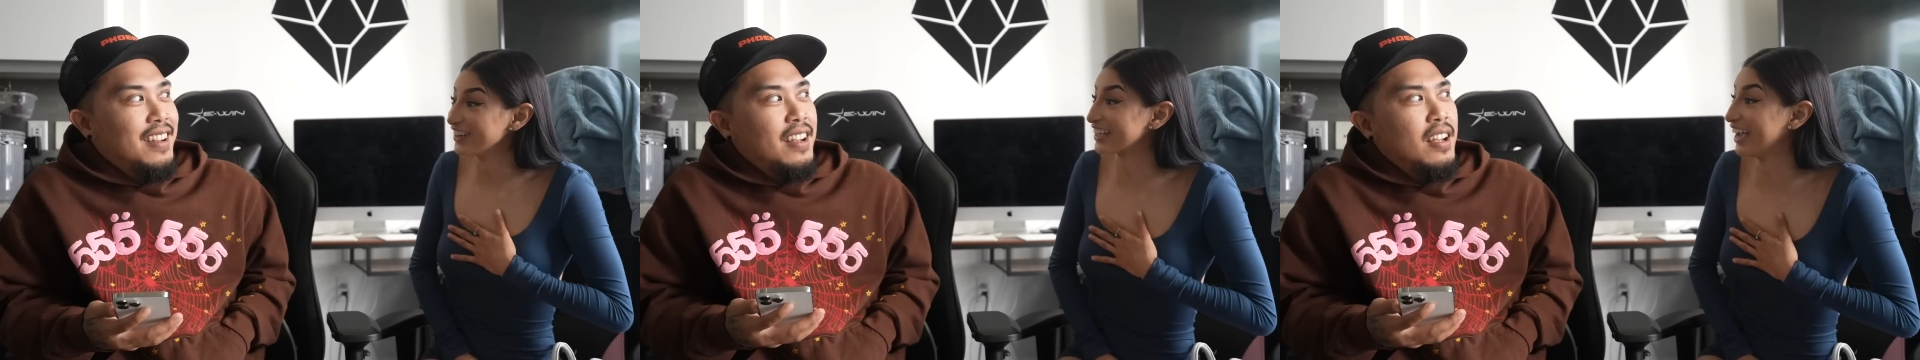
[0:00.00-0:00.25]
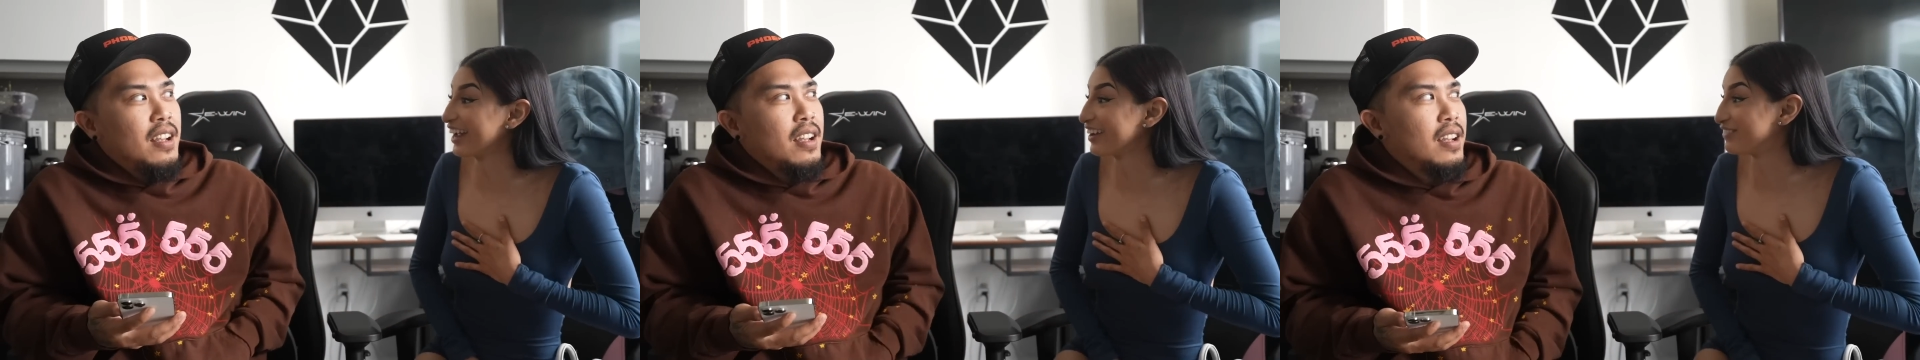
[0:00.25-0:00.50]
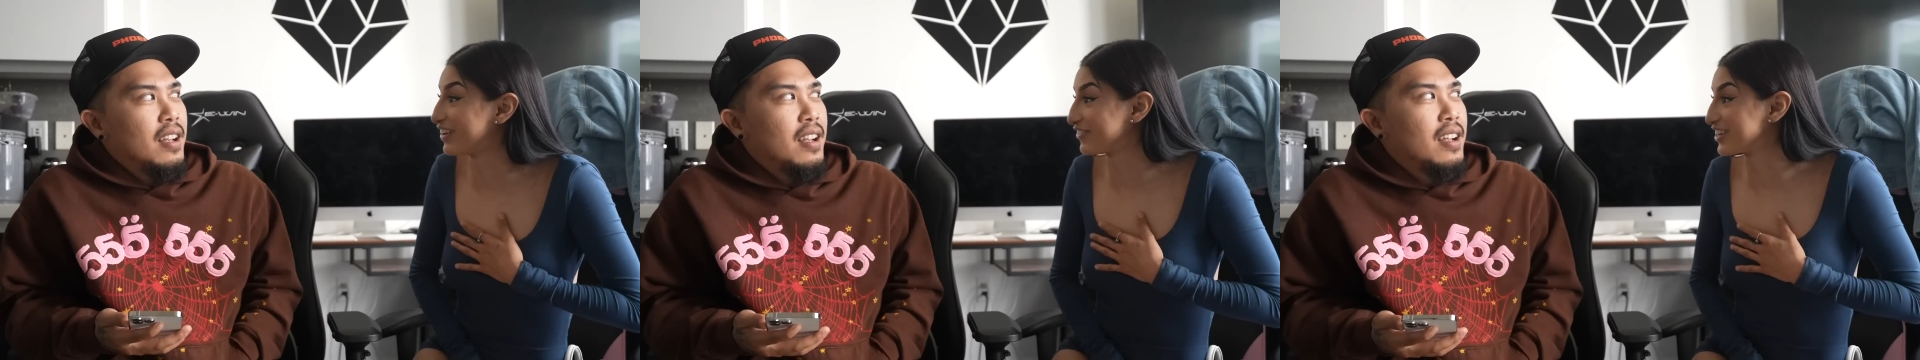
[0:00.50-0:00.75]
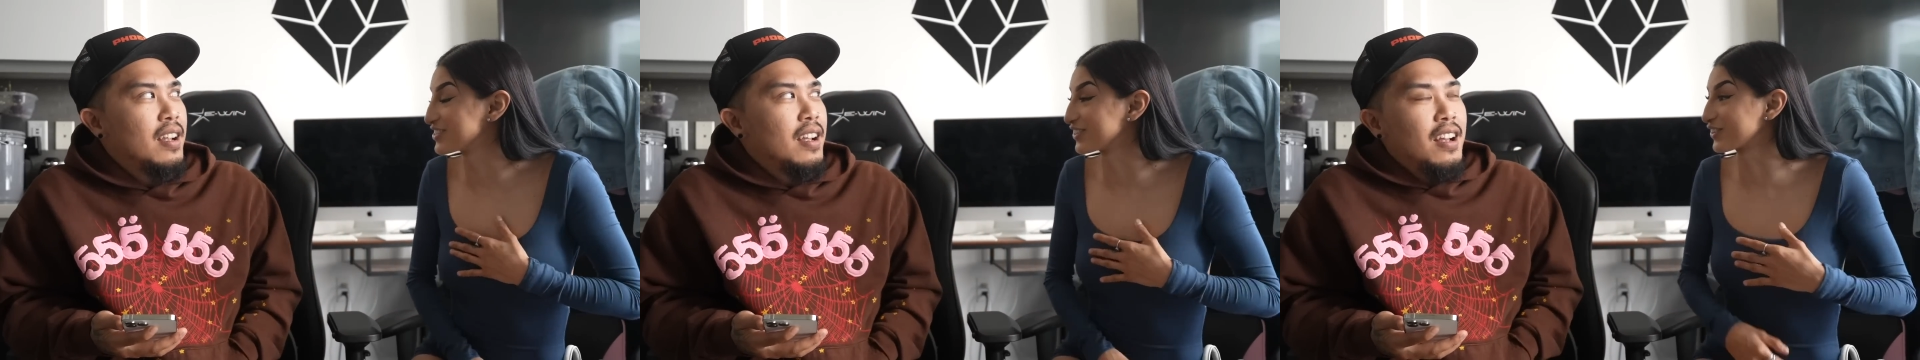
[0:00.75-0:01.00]
Speaker 1: like, my
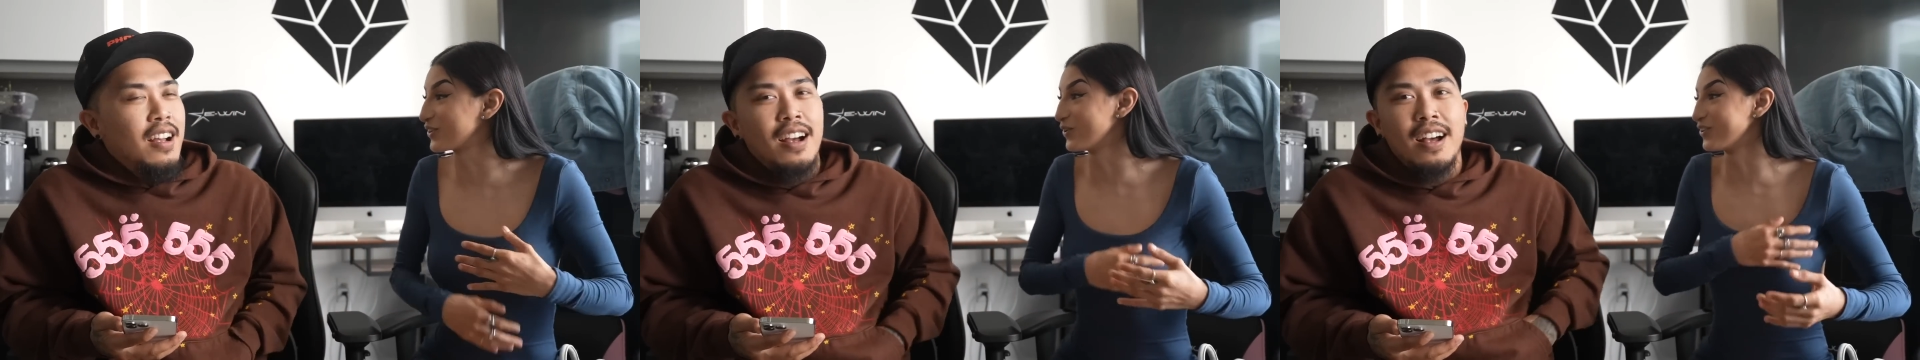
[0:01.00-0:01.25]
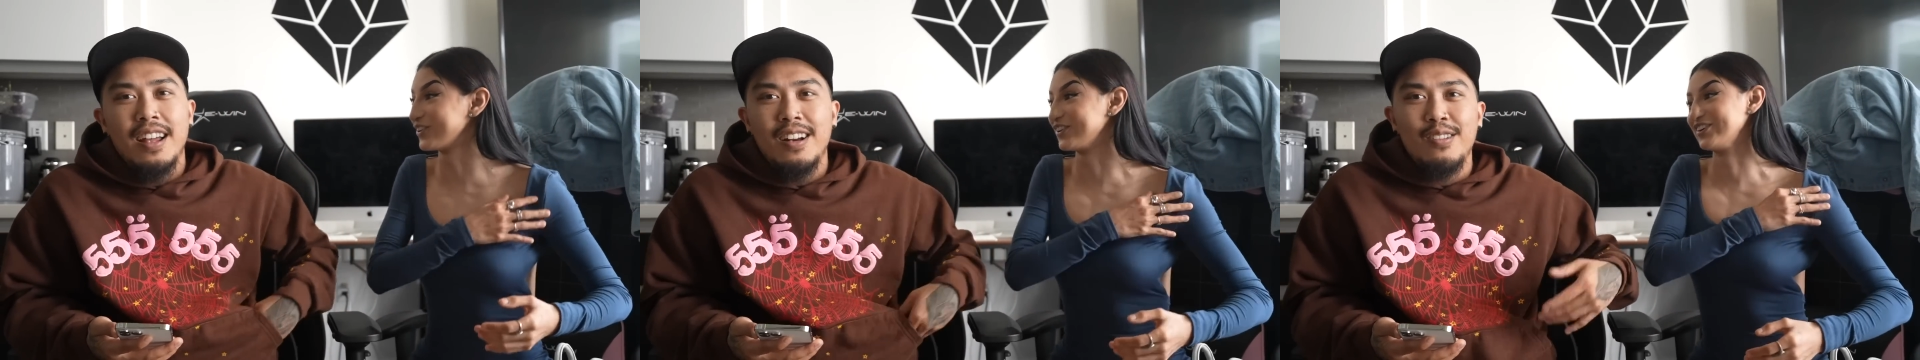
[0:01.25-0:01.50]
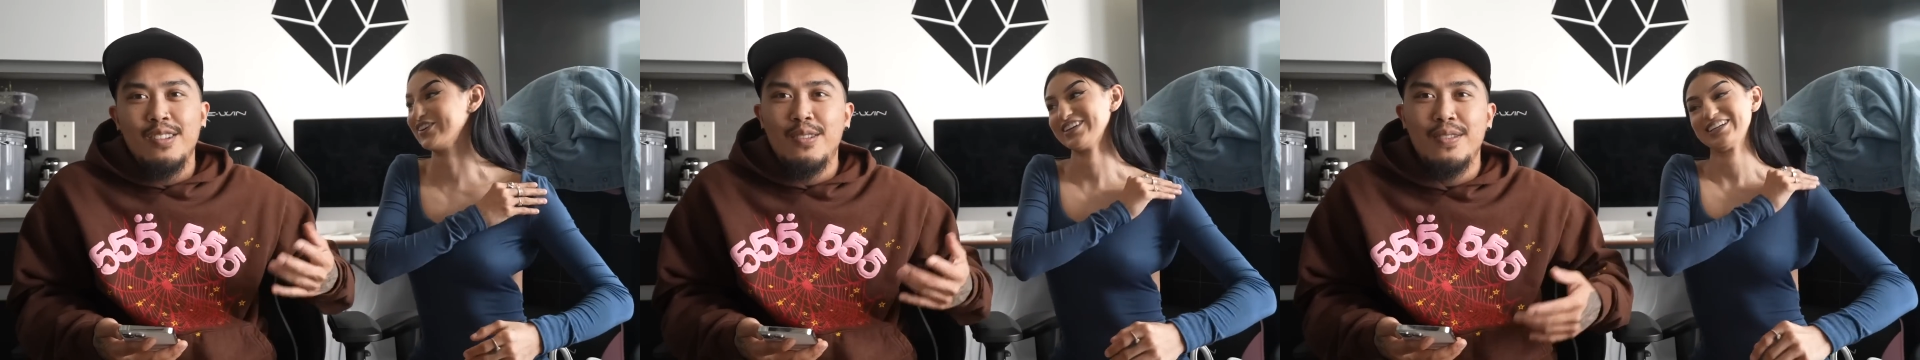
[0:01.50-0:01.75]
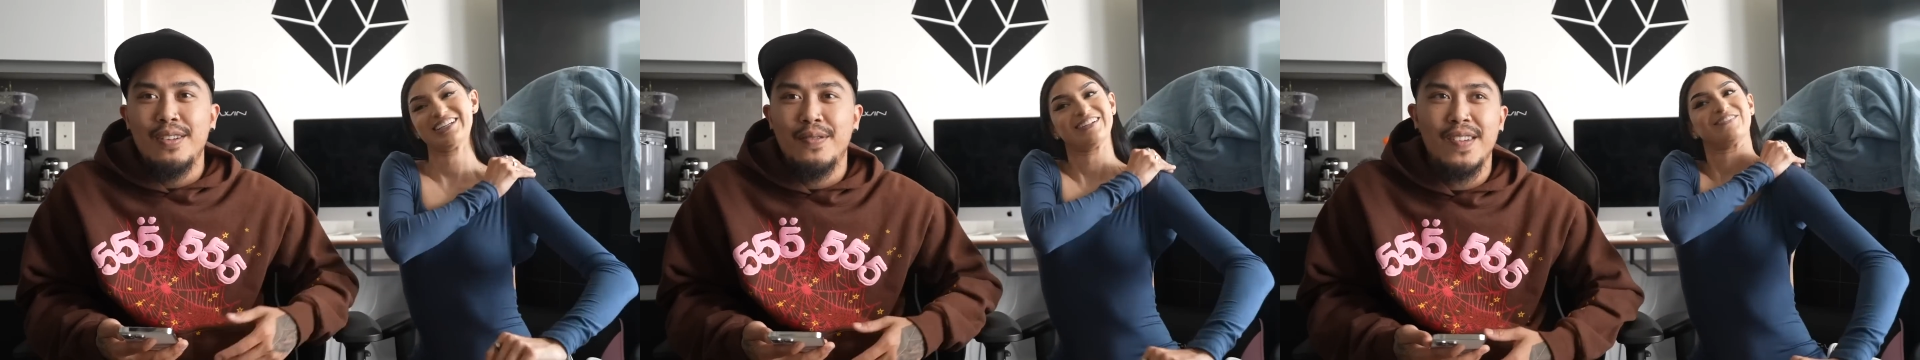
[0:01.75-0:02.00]
friends are cool. I don't
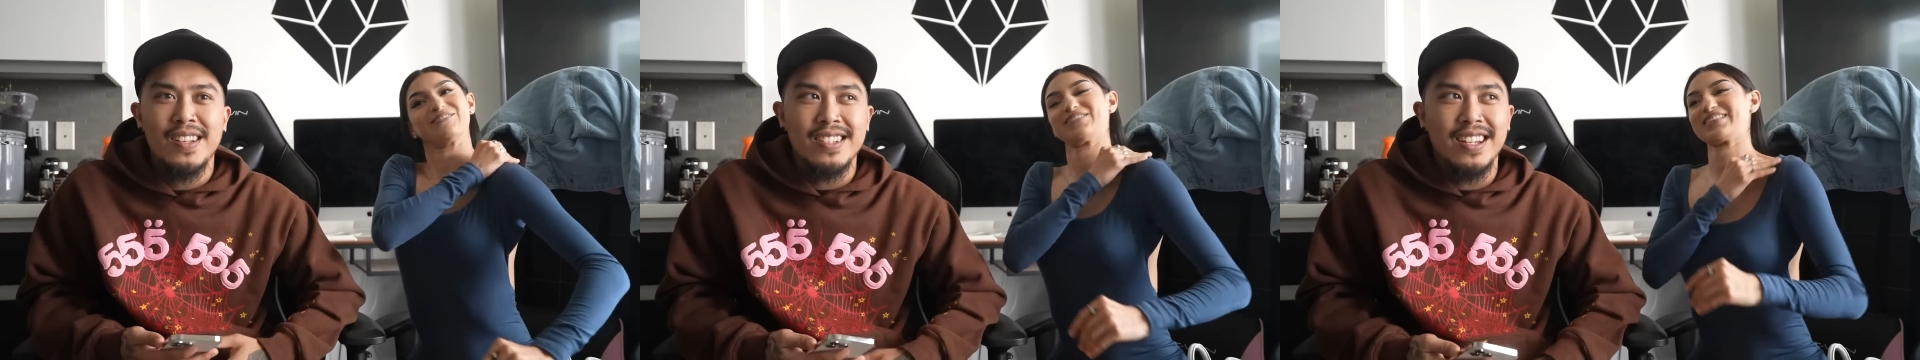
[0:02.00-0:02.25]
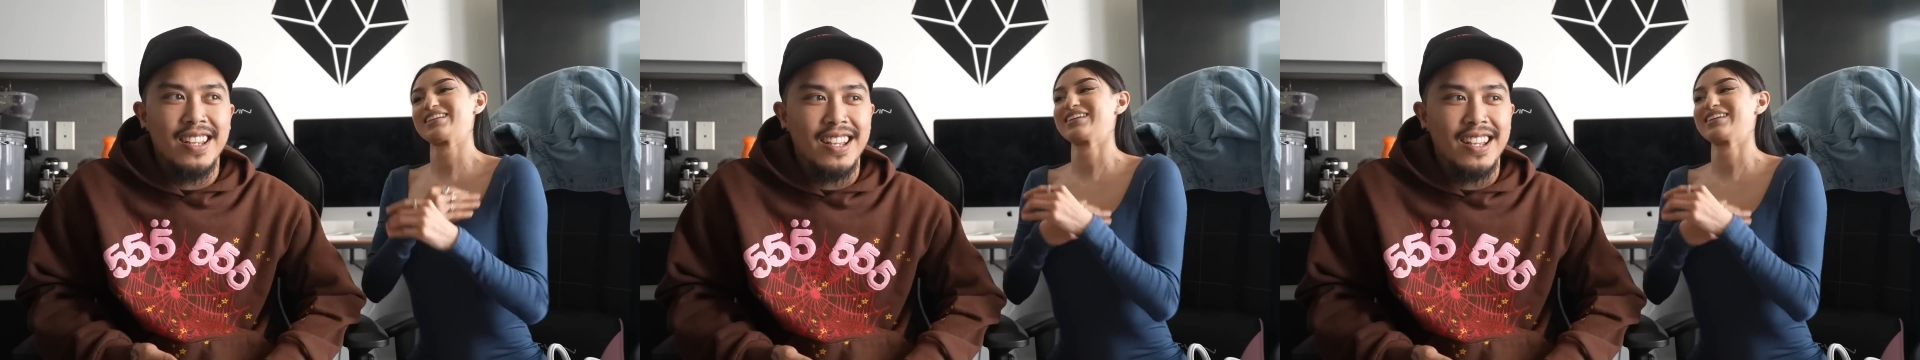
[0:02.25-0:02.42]
know
Speaker 2: your friends like